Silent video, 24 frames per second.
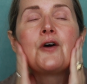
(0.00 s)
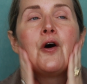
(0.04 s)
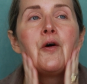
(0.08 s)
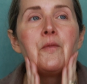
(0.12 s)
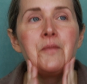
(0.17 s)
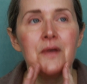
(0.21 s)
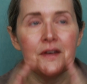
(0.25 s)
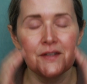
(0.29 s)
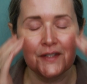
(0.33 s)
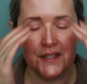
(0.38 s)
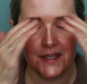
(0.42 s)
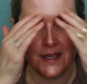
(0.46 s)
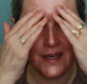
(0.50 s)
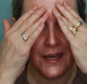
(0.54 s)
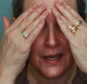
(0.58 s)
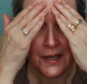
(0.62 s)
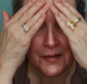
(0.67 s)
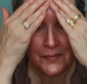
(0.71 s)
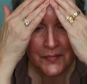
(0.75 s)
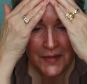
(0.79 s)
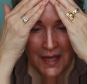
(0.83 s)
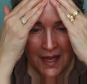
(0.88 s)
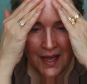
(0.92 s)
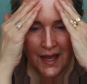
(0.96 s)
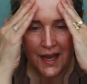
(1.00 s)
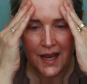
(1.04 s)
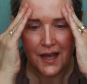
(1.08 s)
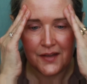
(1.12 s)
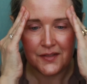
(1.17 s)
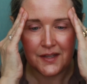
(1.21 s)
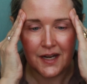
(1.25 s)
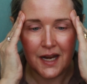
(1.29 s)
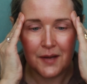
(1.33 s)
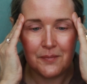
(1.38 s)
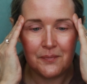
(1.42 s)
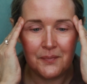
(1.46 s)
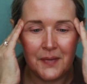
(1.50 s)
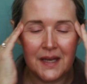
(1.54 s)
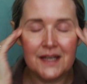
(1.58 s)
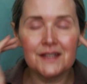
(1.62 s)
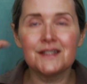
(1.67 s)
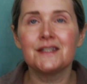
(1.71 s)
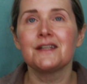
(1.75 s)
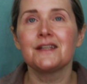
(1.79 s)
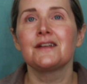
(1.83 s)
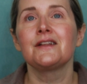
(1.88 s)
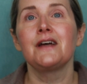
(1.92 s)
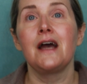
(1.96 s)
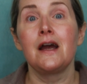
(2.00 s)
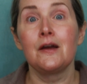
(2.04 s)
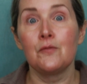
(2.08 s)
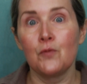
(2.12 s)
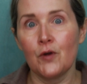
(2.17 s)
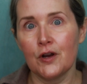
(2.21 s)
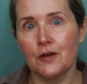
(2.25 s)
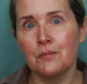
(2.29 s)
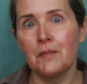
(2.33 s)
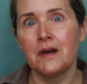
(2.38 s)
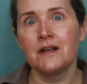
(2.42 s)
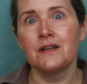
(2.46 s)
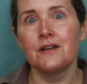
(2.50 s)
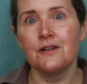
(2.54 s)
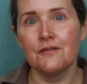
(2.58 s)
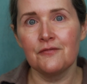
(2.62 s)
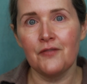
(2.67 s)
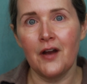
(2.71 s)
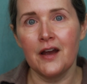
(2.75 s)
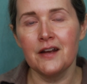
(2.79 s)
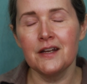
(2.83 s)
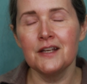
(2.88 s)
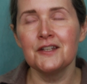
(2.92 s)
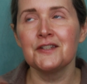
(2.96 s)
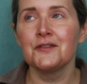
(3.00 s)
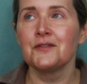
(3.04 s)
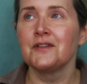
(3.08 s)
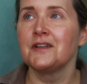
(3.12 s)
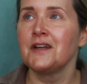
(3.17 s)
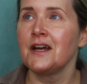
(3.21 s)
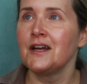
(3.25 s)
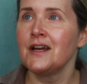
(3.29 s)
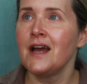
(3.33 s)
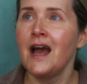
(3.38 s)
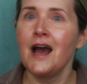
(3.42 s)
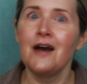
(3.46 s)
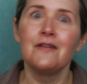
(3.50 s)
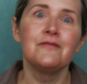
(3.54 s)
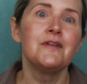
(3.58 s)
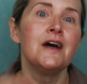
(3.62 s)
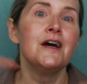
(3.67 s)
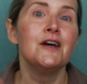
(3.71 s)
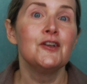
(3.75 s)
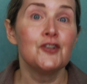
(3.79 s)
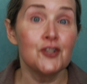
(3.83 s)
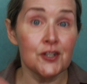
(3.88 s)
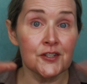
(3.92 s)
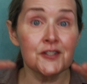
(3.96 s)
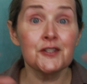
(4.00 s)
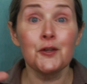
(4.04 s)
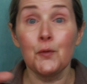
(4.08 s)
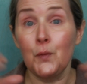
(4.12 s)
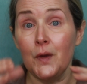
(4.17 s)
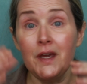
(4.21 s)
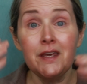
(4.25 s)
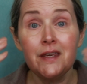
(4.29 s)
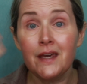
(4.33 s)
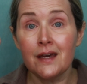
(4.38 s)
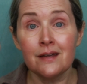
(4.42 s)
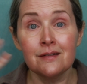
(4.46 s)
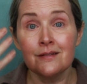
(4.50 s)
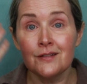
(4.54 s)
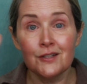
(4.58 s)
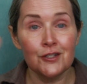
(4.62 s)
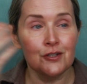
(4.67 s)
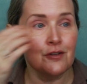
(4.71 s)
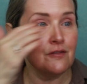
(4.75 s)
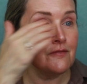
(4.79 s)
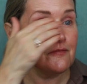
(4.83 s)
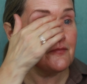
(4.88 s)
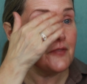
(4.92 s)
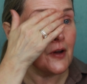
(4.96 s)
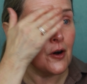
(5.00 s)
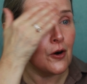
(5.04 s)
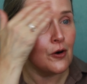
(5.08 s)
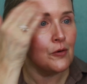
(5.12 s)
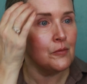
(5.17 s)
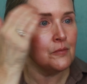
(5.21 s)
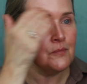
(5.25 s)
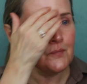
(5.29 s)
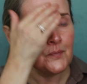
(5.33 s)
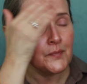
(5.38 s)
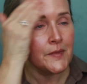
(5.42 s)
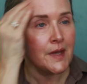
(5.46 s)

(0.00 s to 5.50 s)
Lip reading: busy. And then I work Monday to Friday, so that I have just the weekend to film.